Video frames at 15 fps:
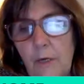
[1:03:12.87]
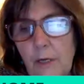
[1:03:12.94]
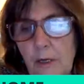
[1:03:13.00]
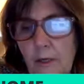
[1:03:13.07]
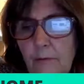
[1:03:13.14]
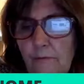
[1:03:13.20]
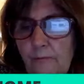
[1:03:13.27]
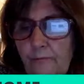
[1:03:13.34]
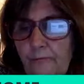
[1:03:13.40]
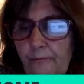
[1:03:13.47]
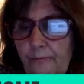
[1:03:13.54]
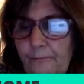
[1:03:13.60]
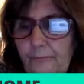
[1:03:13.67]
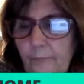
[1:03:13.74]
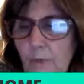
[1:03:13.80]

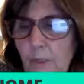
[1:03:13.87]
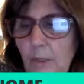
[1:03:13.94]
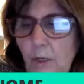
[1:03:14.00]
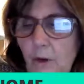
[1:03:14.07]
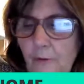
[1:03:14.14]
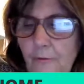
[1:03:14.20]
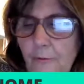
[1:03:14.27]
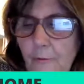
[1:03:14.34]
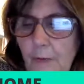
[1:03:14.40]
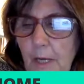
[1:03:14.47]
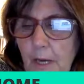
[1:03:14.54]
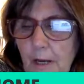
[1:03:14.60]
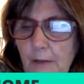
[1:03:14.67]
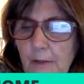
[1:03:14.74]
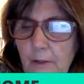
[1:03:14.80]
to go from
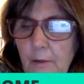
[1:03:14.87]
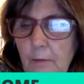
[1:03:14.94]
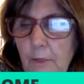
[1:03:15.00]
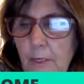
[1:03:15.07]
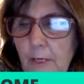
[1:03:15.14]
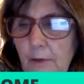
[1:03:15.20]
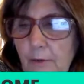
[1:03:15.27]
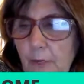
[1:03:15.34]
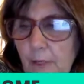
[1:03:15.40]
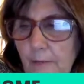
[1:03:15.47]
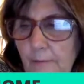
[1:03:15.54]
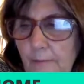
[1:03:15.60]
gas to electric.